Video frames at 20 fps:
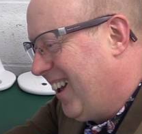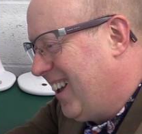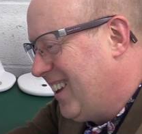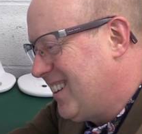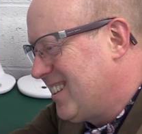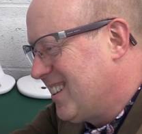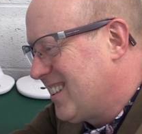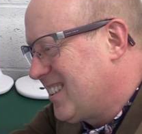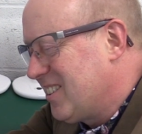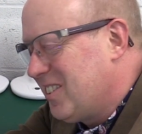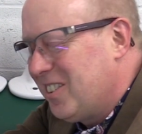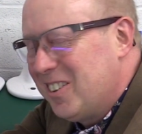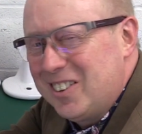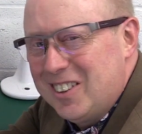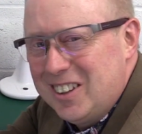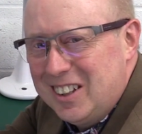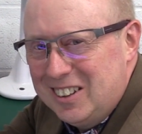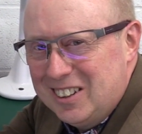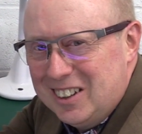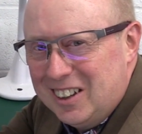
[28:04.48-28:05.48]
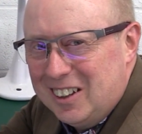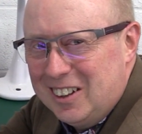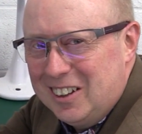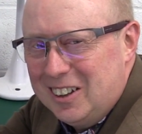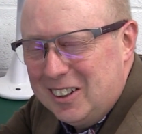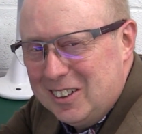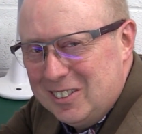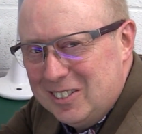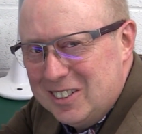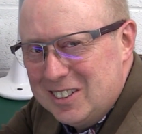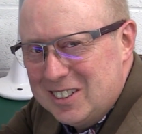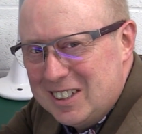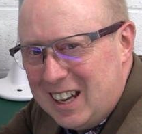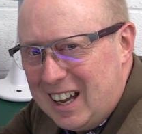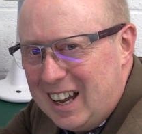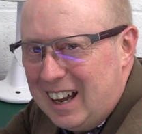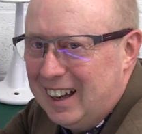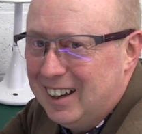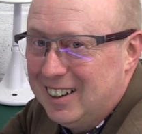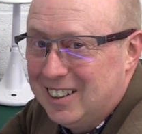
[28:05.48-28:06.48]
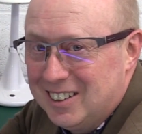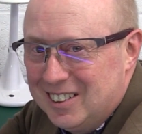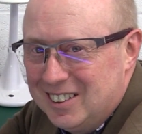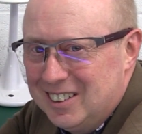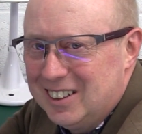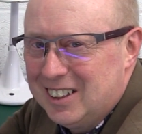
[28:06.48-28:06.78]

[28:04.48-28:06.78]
It's the sort of thing that a lot of us had,